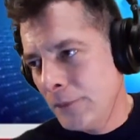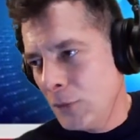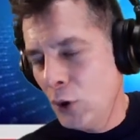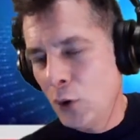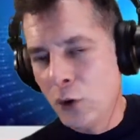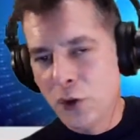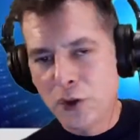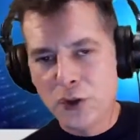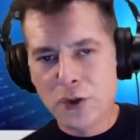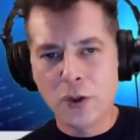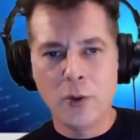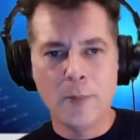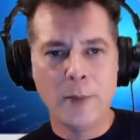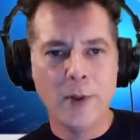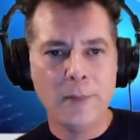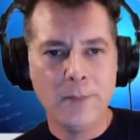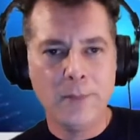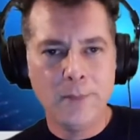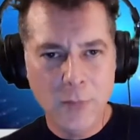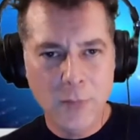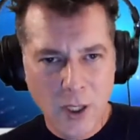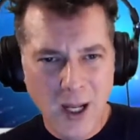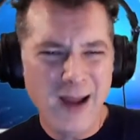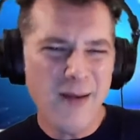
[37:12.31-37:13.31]
Or Sherman.
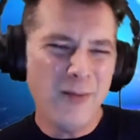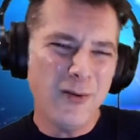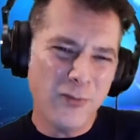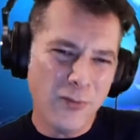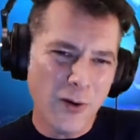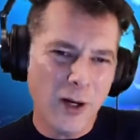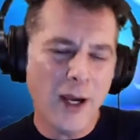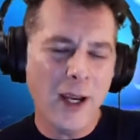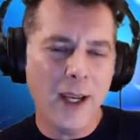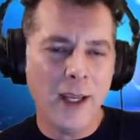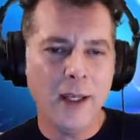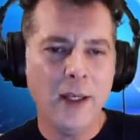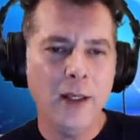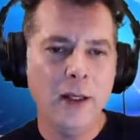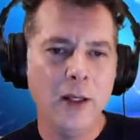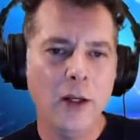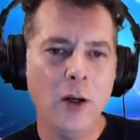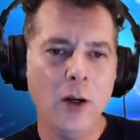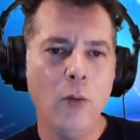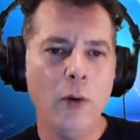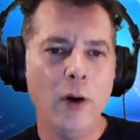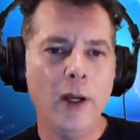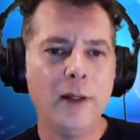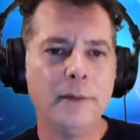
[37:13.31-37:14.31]
Yeah, I mean, right. You
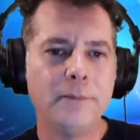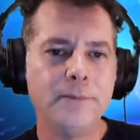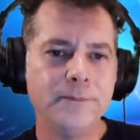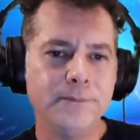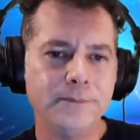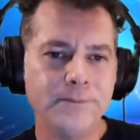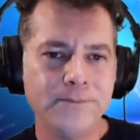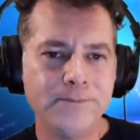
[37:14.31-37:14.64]
know what?